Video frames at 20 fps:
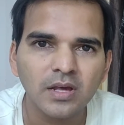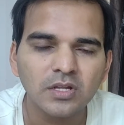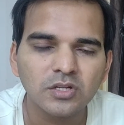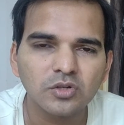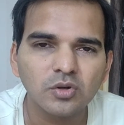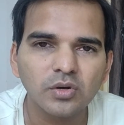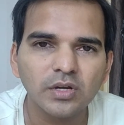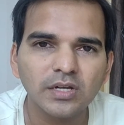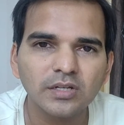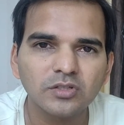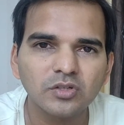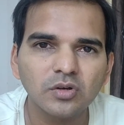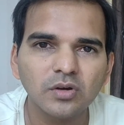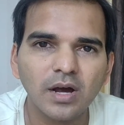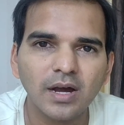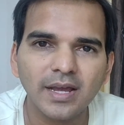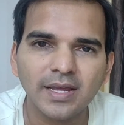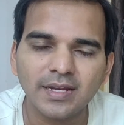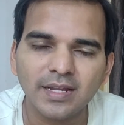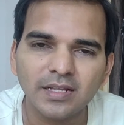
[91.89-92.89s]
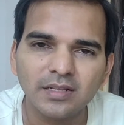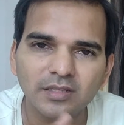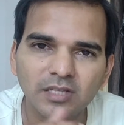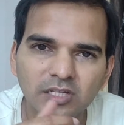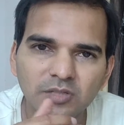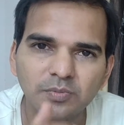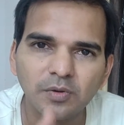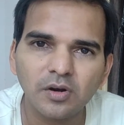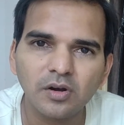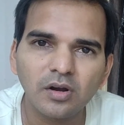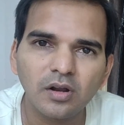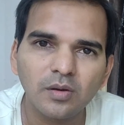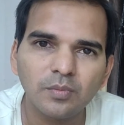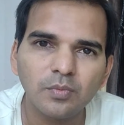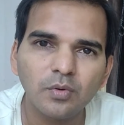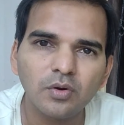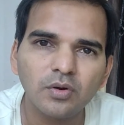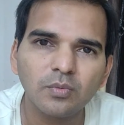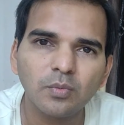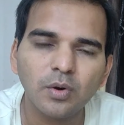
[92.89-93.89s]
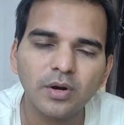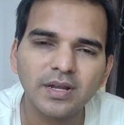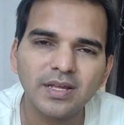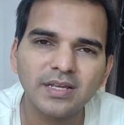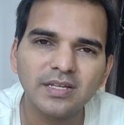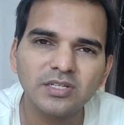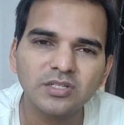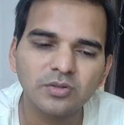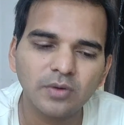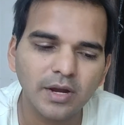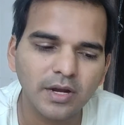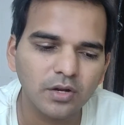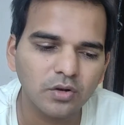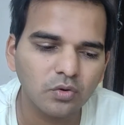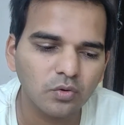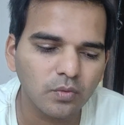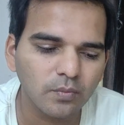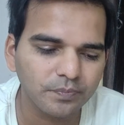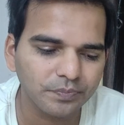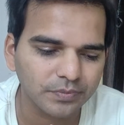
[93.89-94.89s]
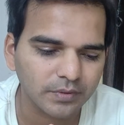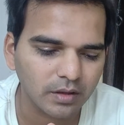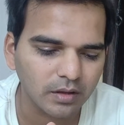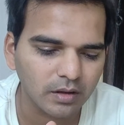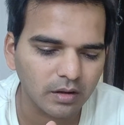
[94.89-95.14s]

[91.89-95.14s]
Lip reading: So again, in this particular book, what he's trying to